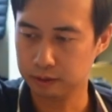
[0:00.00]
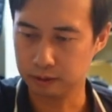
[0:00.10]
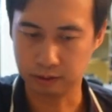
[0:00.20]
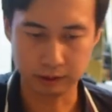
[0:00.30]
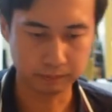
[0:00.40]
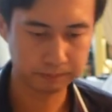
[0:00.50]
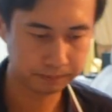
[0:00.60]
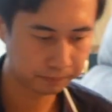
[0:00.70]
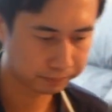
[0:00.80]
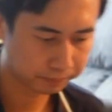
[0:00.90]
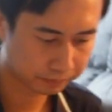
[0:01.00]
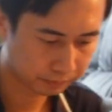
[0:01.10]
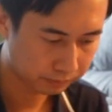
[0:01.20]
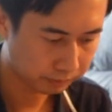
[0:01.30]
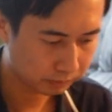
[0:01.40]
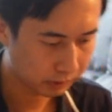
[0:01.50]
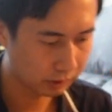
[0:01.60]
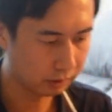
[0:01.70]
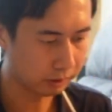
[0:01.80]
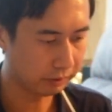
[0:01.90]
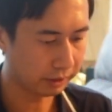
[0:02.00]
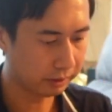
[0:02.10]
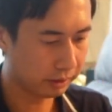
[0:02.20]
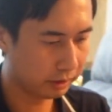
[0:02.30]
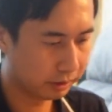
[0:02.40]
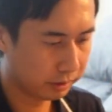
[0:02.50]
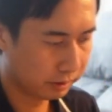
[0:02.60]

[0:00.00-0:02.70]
Alright, I'll leave that there.